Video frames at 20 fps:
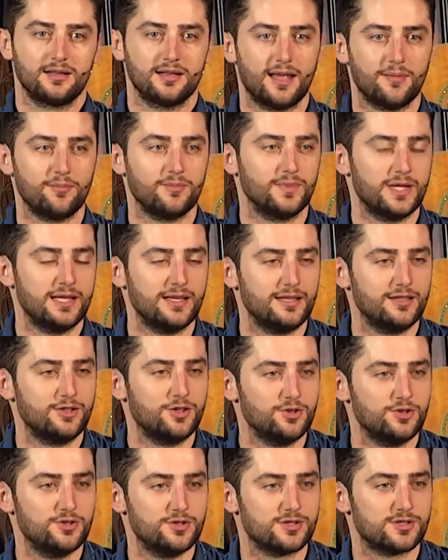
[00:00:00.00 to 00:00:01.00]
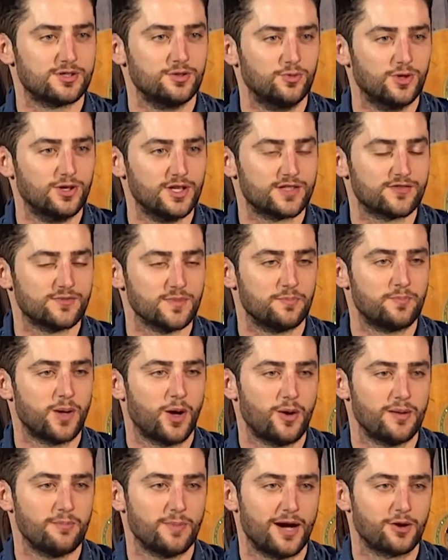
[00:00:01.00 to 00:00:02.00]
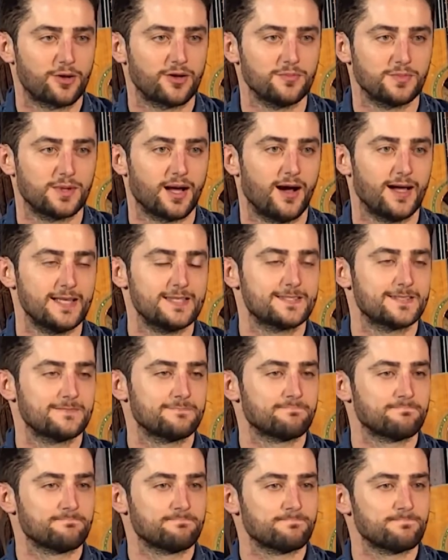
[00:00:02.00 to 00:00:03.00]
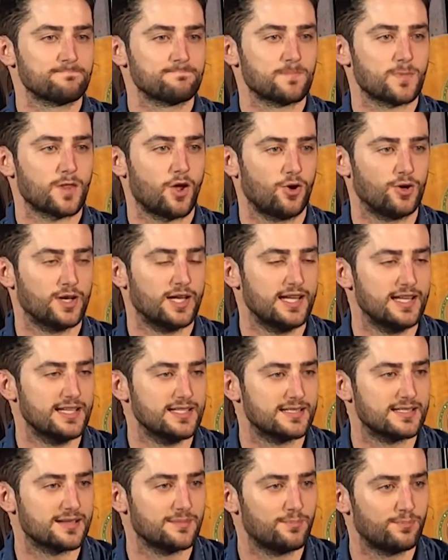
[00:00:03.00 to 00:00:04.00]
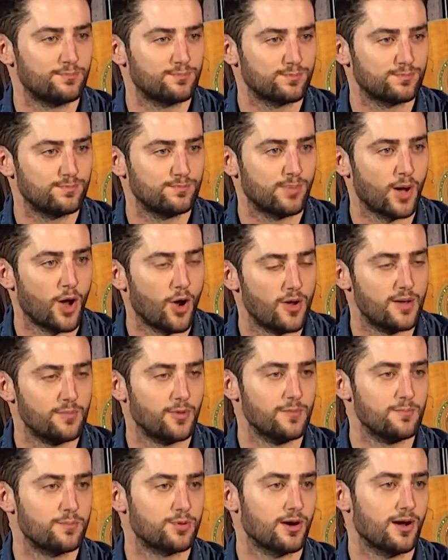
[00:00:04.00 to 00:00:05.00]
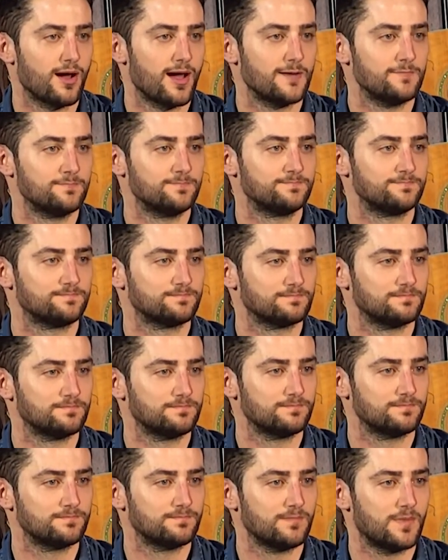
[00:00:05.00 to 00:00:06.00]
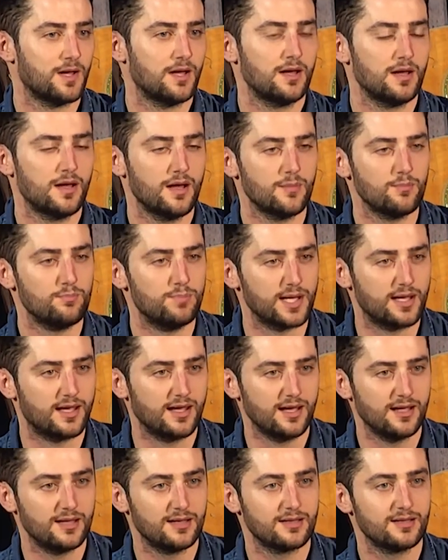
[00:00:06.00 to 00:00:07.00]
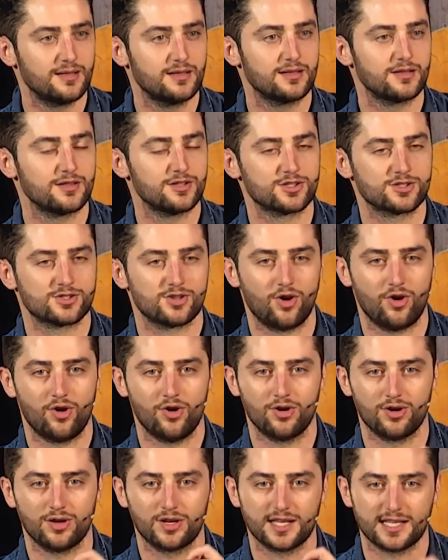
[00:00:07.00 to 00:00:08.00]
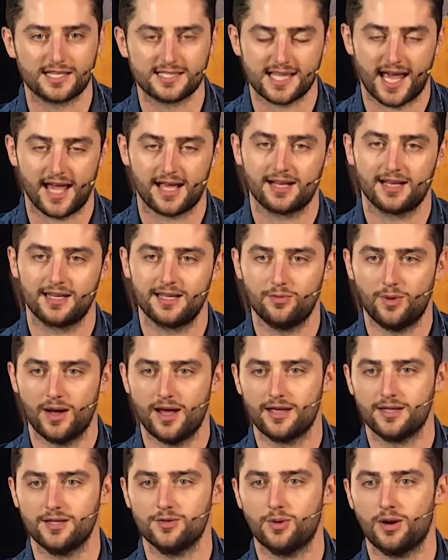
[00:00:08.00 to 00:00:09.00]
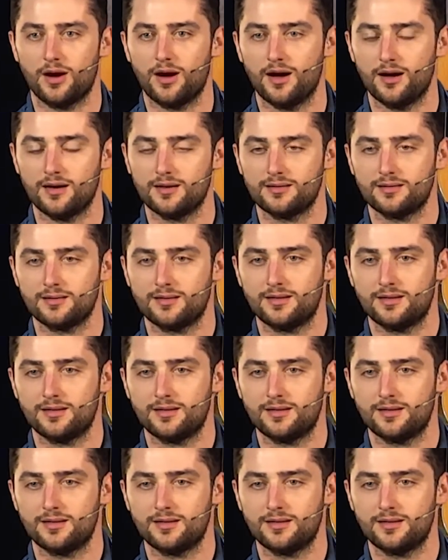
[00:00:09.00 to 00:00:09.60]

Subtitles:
Let me use the words from the poet Malcolm Guite on his poem on prayer. Begin the song exactly where you are.